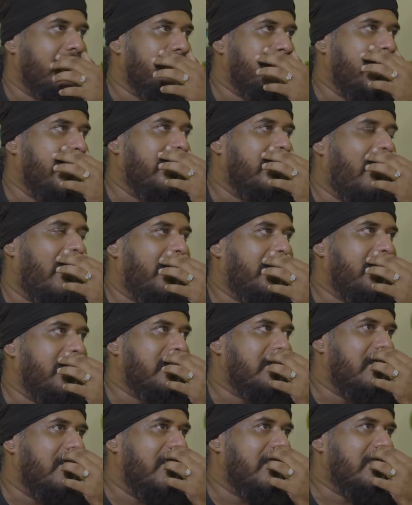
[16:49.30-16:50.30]
Take an
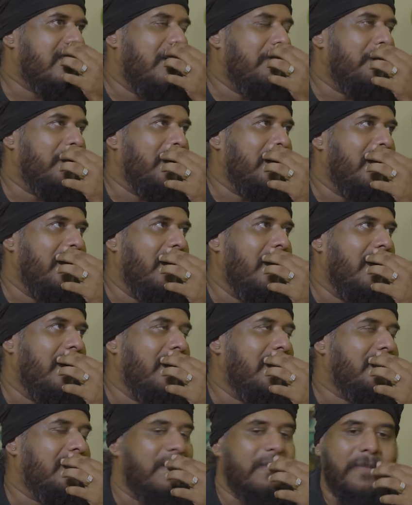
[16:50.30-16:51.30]
architectural example,
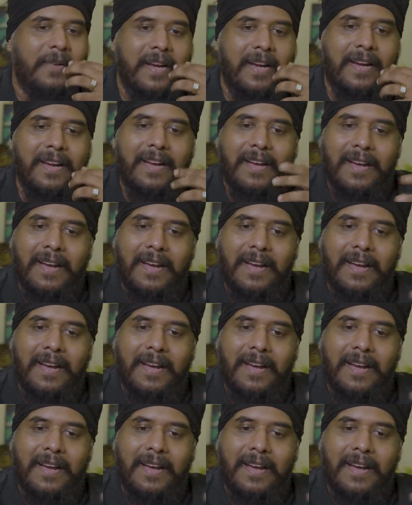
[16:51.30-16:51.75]
Tanmay.